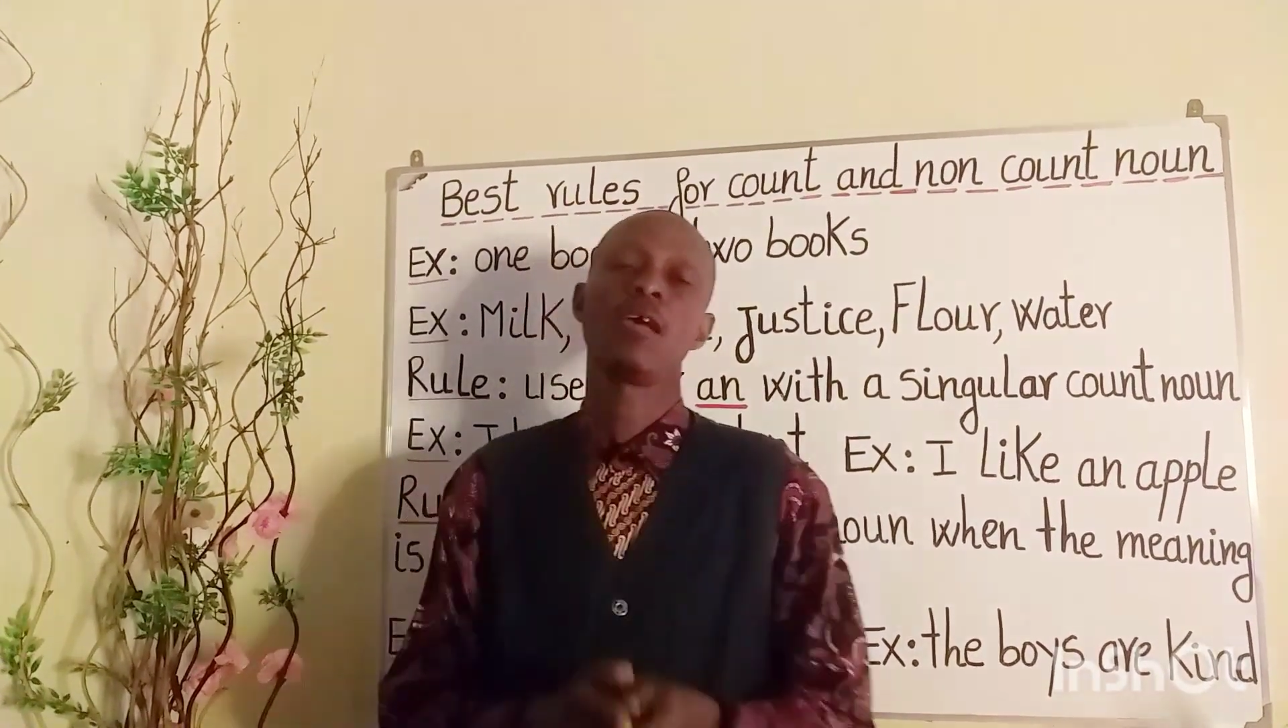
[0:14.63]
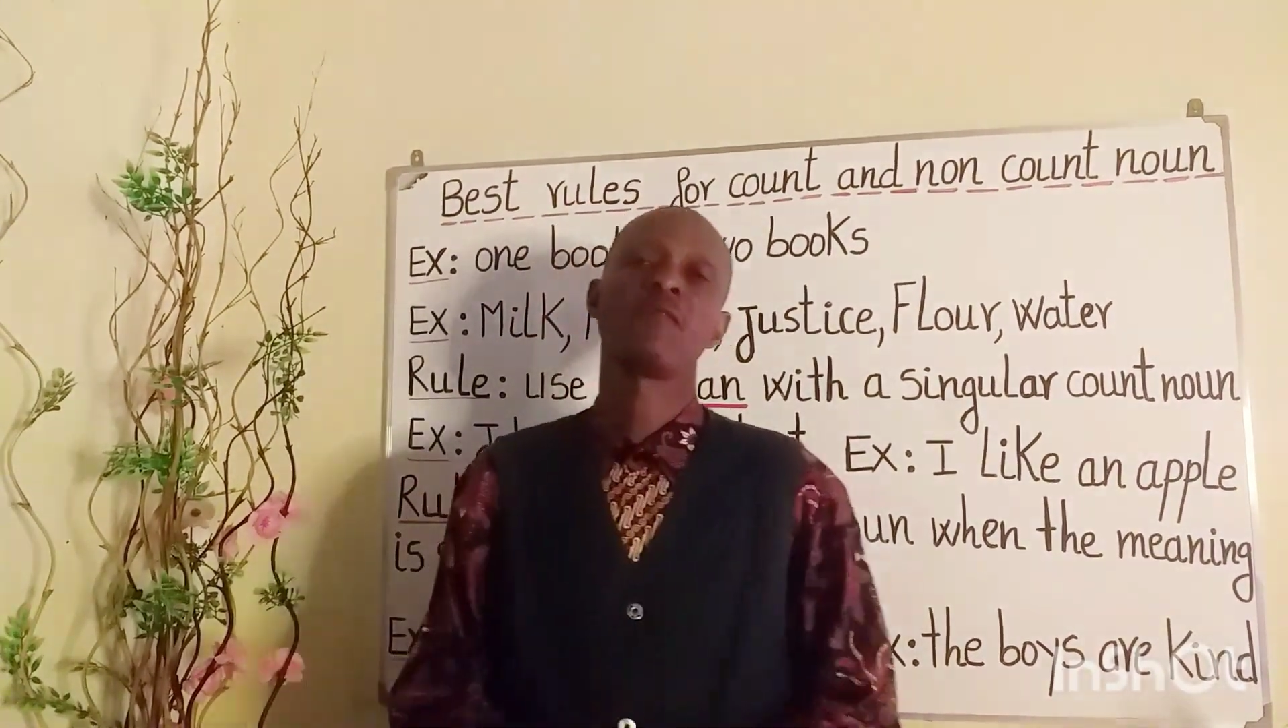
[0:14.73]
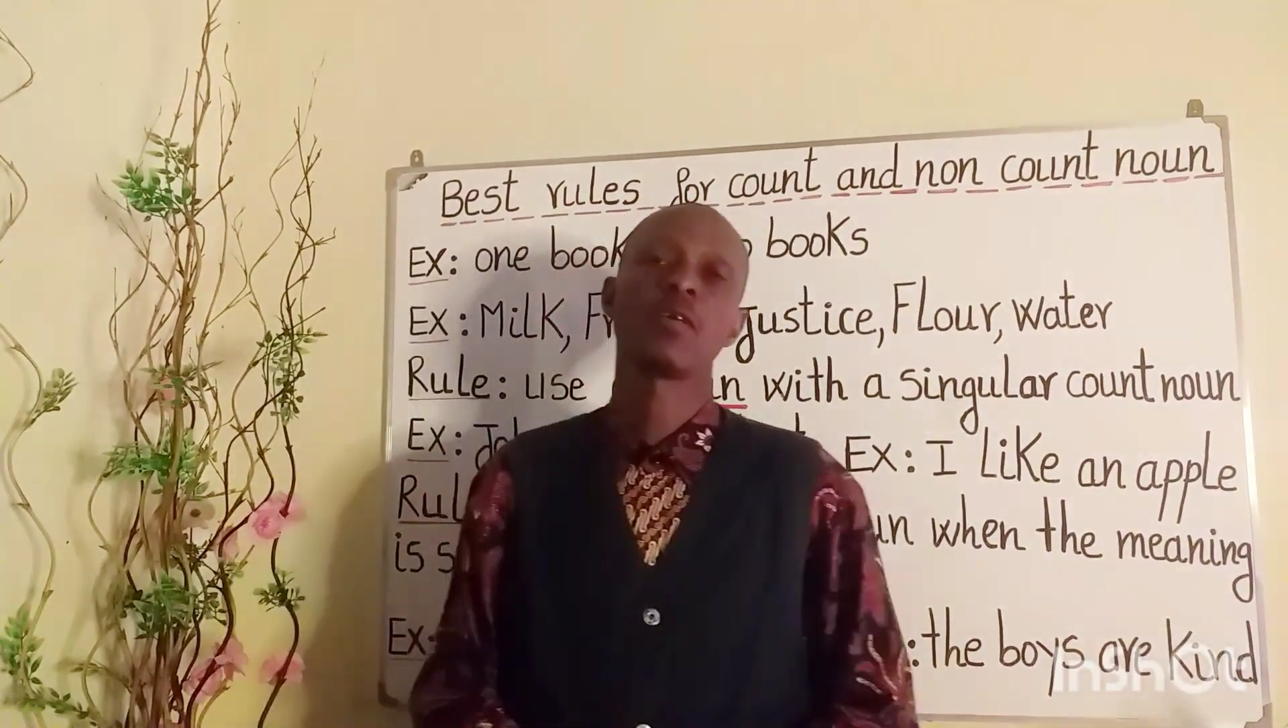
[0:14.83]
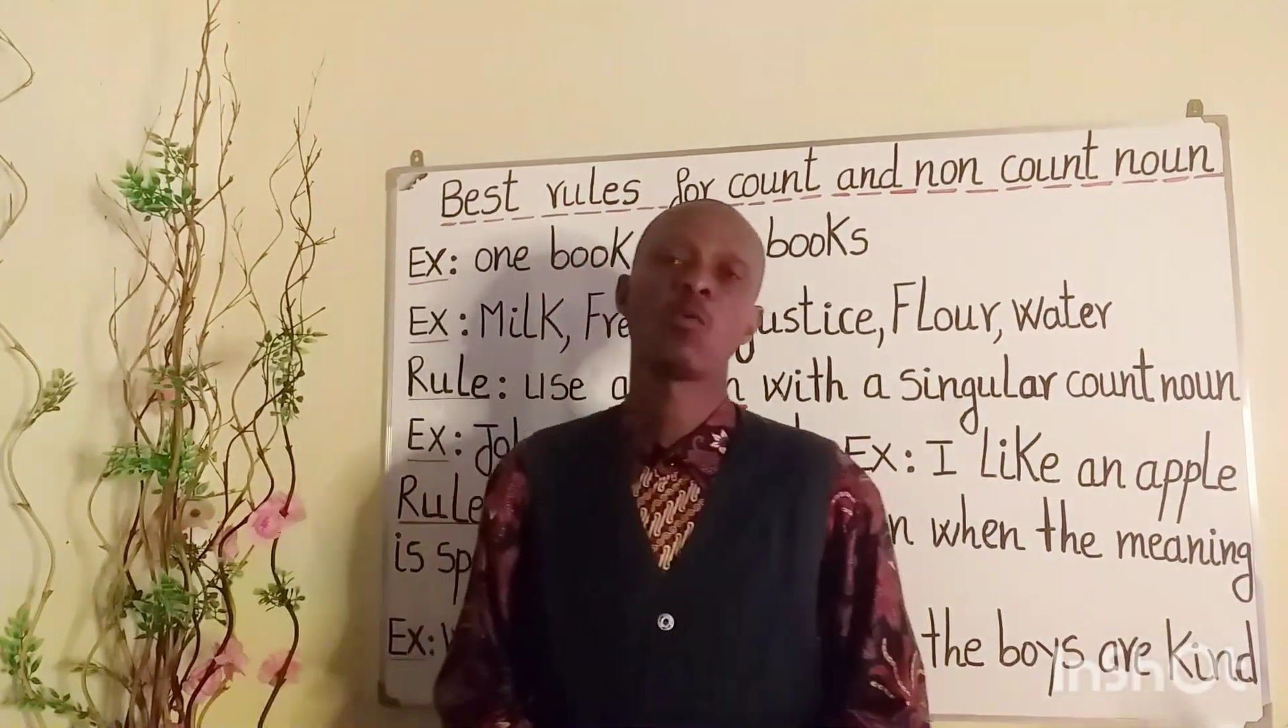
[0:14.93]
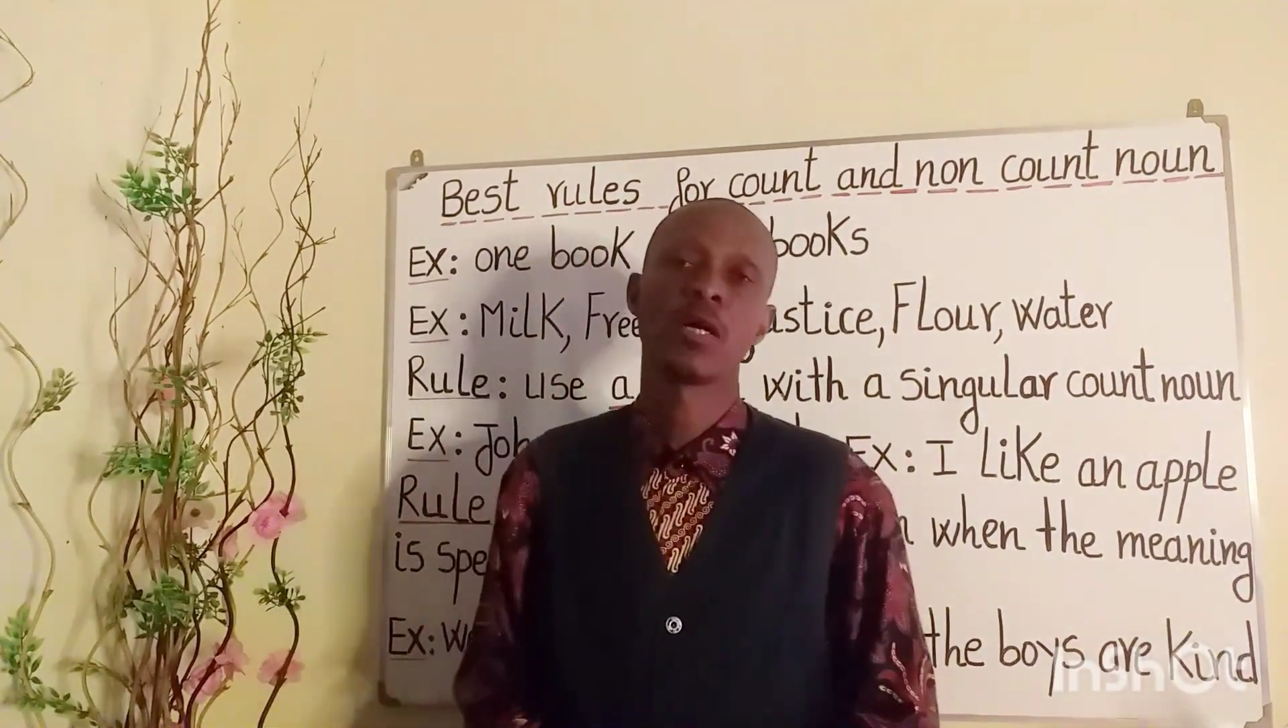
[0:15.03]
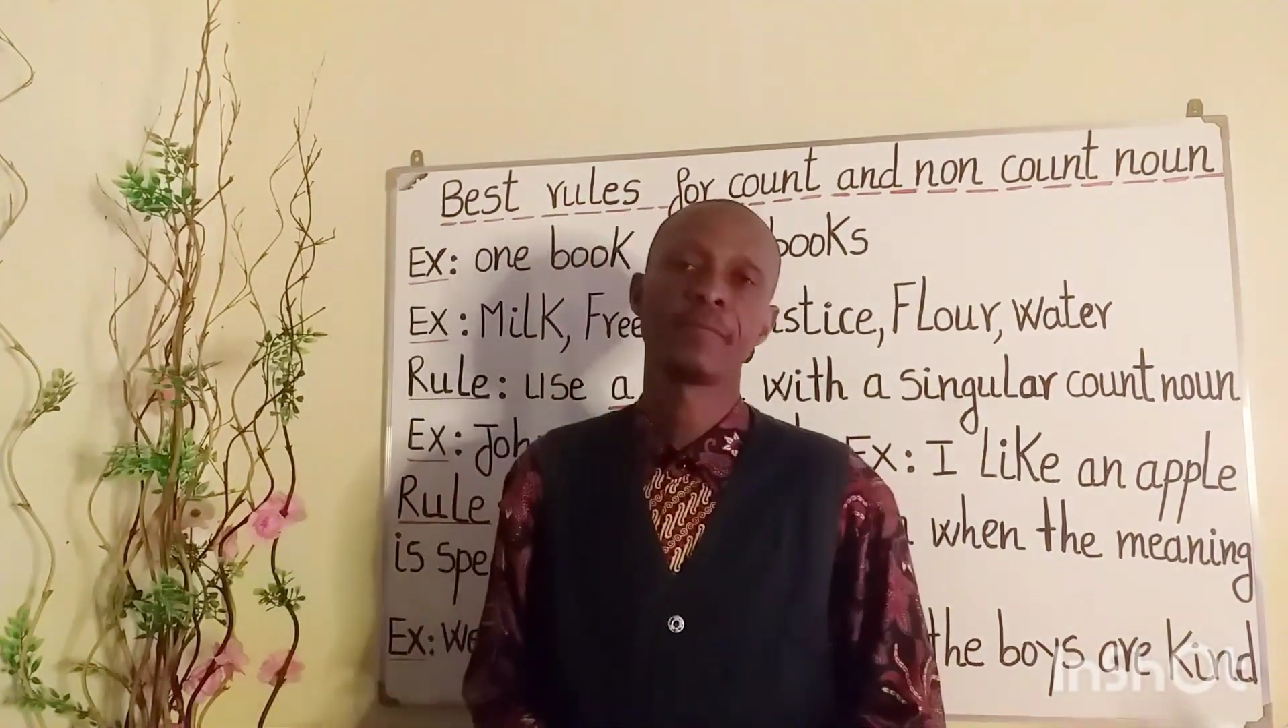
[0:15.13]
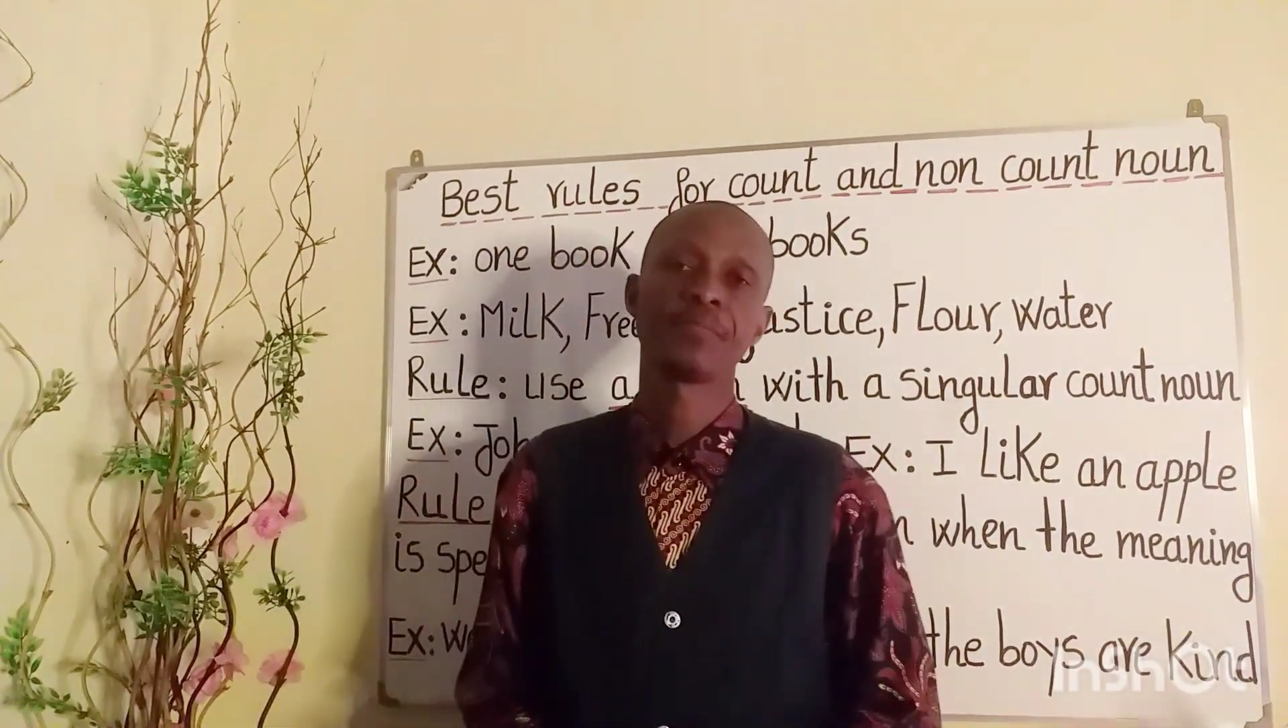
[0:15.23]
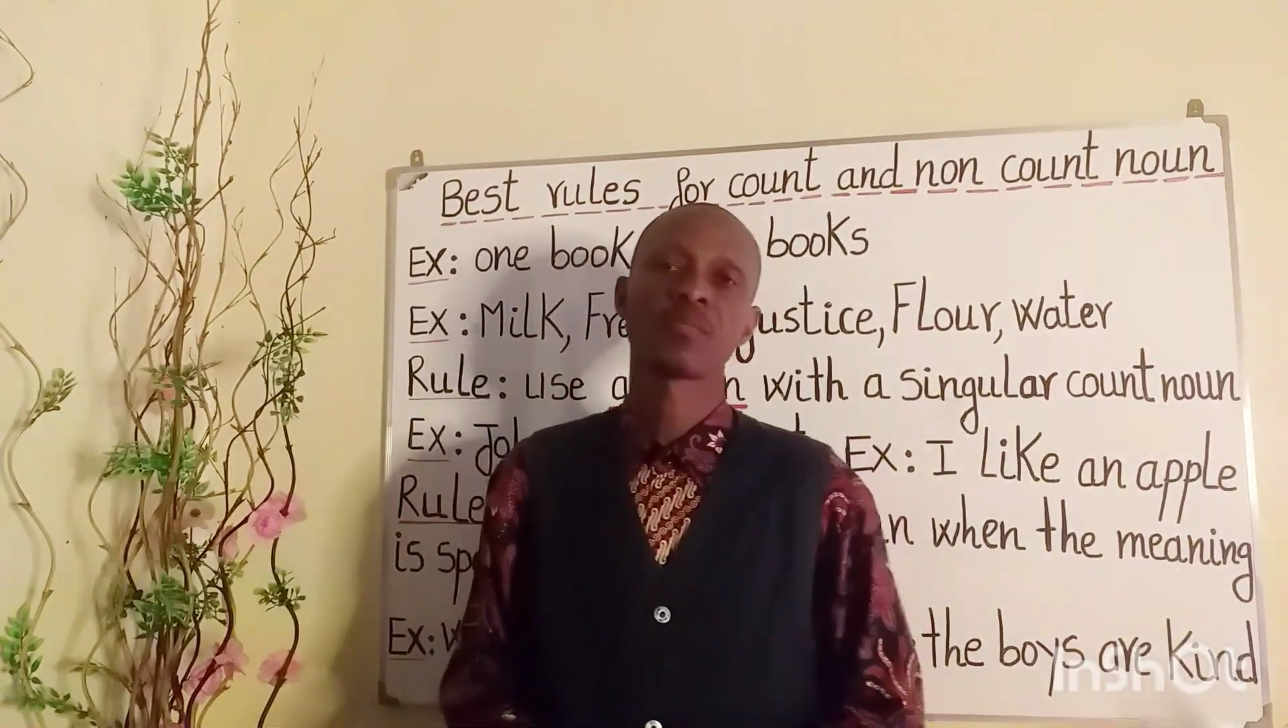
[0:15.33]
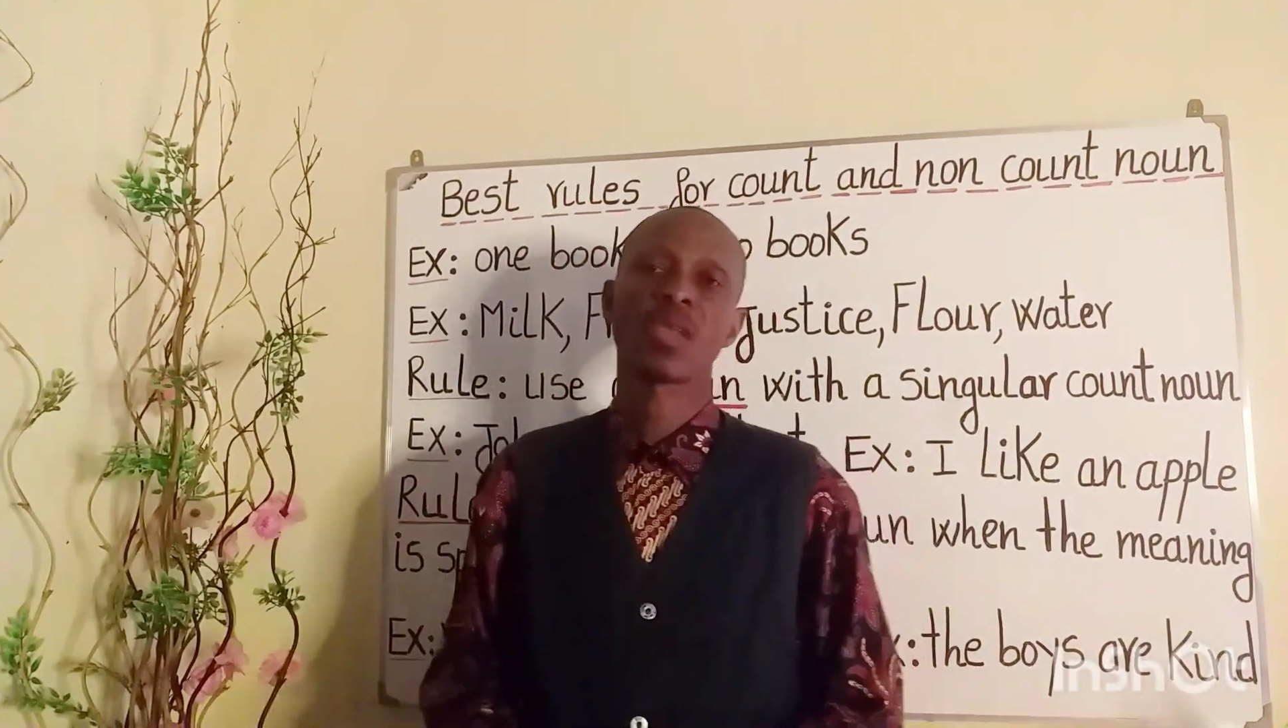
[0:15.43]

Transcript: everyone,